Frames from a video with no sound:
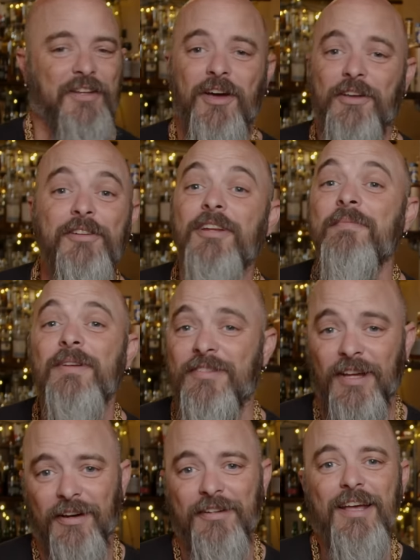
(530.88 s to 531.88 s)
that. No, you didn't
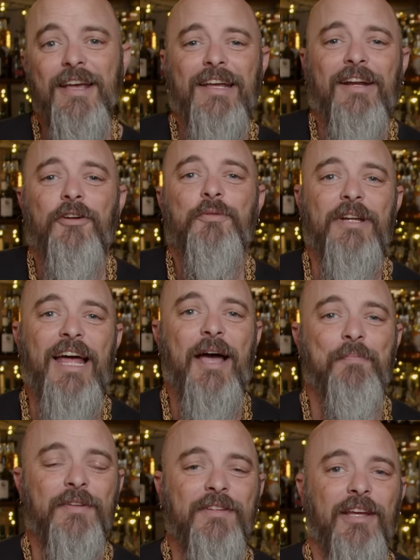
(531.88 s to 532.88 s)
miss out. Here's what
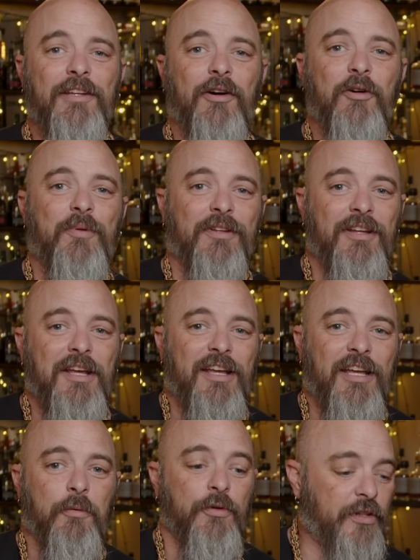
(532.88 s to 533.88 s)
happened at Oban.
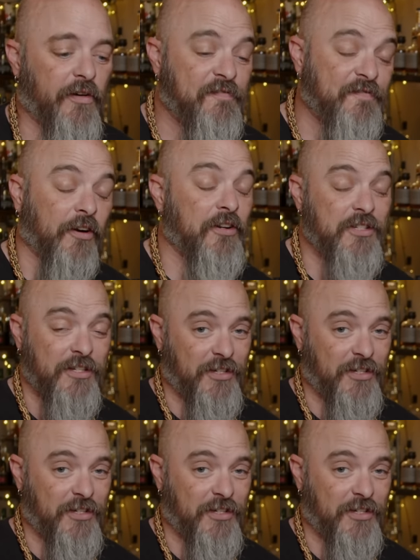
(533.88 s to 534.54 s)
It was the first